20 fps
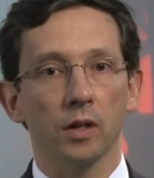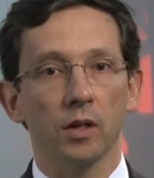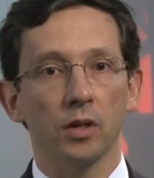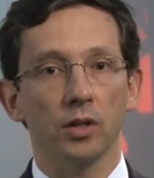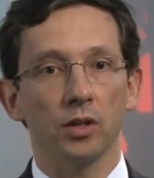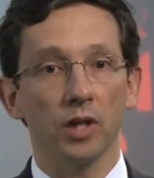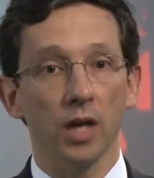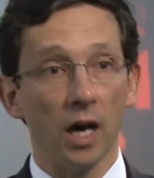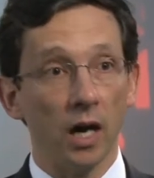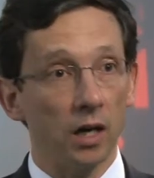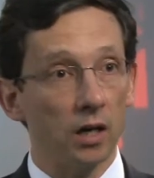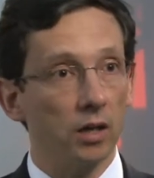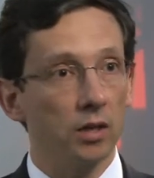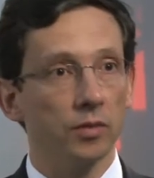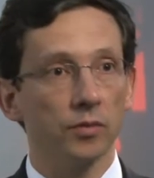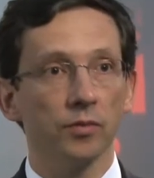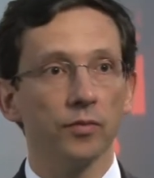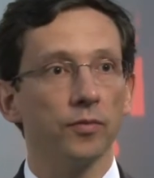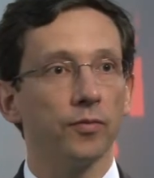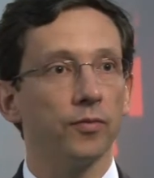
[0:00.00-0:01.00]

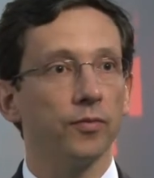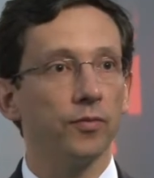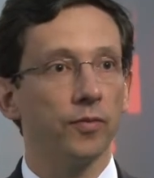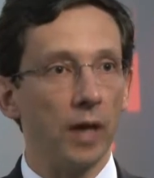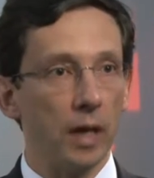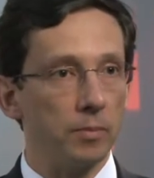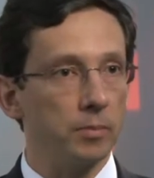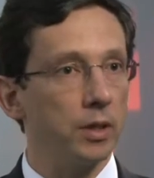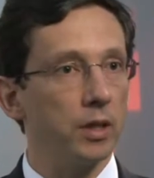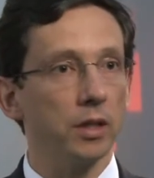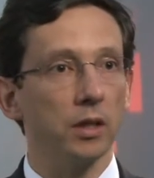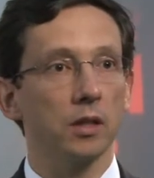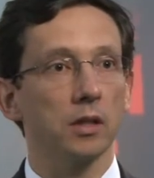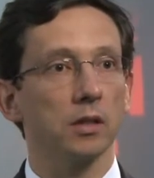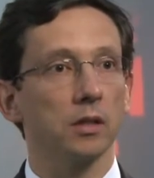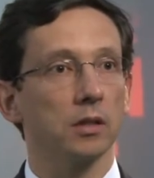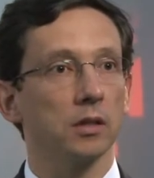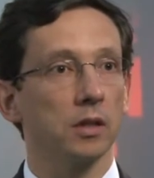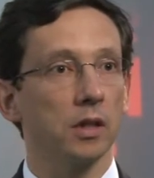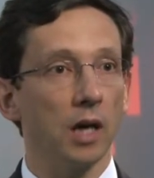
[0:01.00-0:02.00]
yarn, fabric,
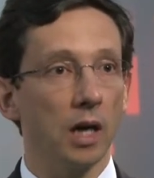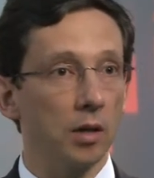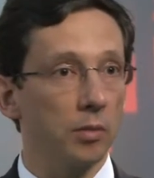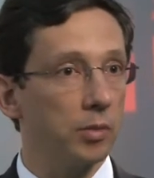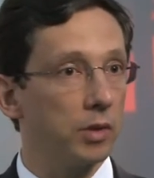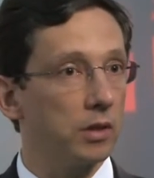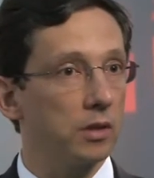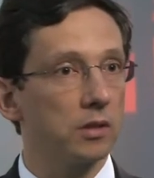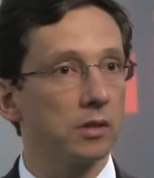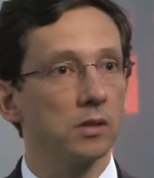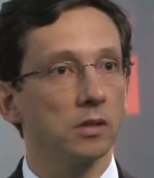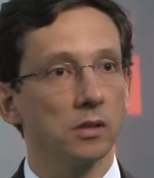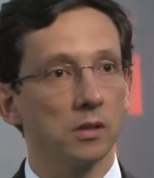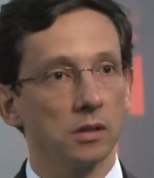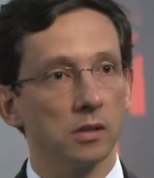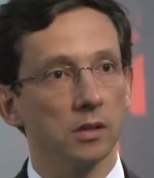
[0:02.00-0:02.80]
and garments.